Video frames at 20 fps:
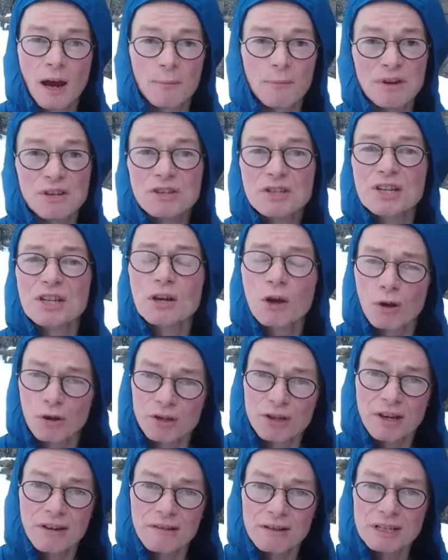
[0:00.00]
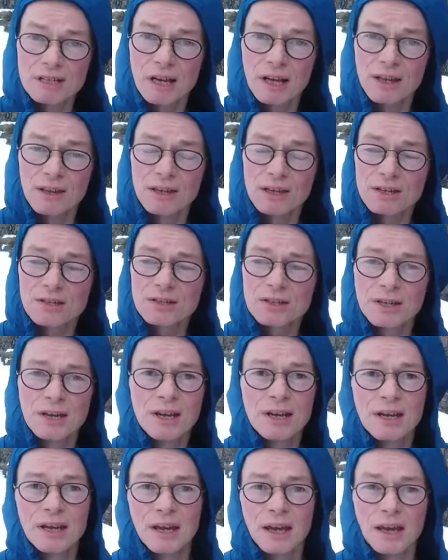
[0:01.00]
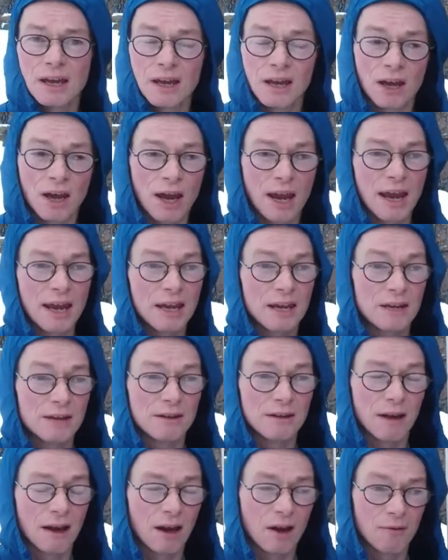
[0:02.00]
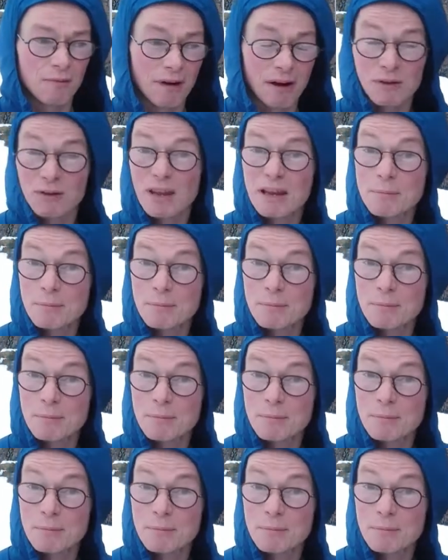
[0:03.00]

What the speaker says: And we see calderas like this around